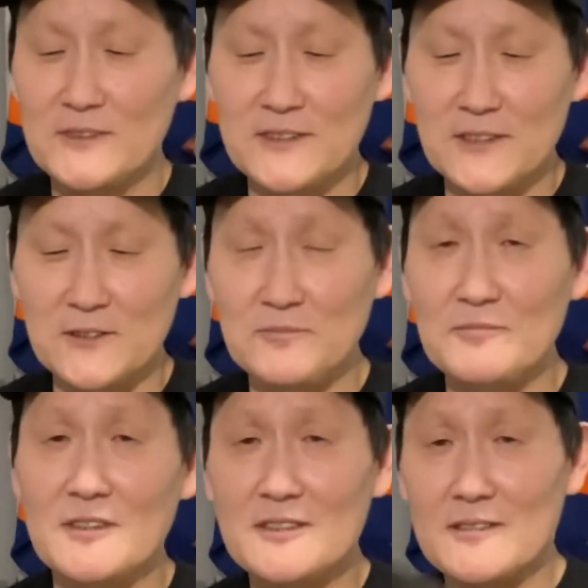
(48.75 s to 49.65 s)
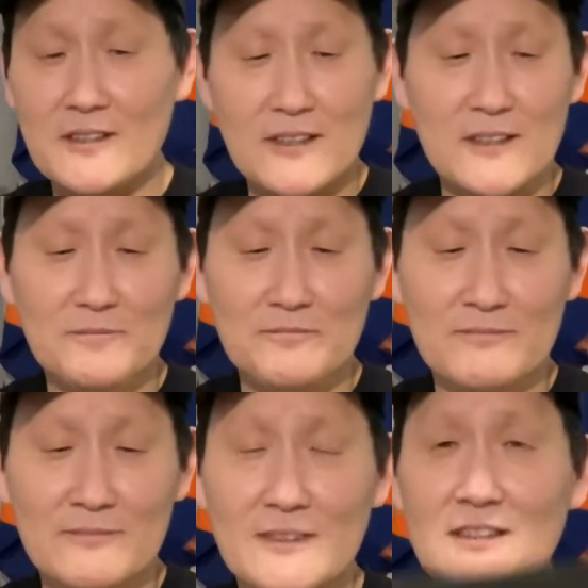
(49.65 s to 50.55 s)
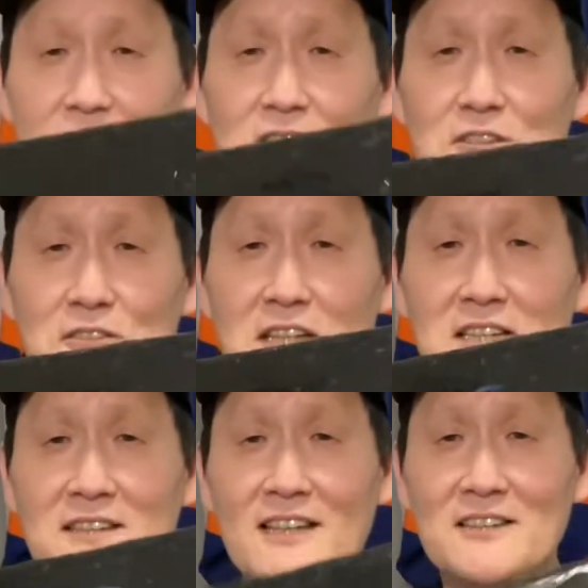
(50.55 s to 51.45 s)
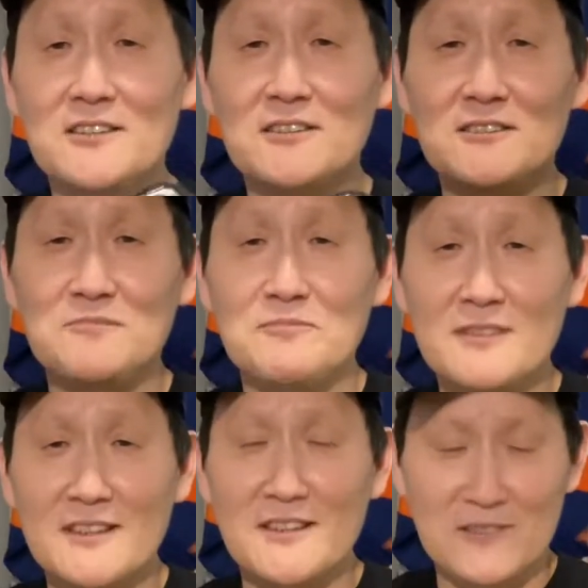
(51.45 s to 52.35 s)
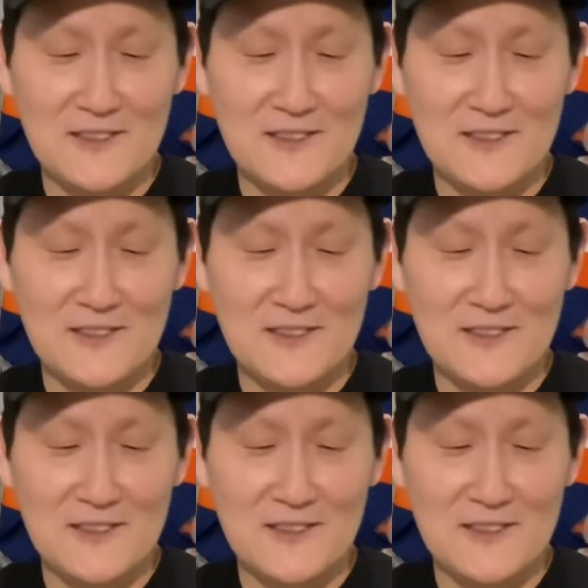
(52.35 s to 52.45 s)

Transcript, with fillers: So it's, uh, doesn't look great. I know it's, you know,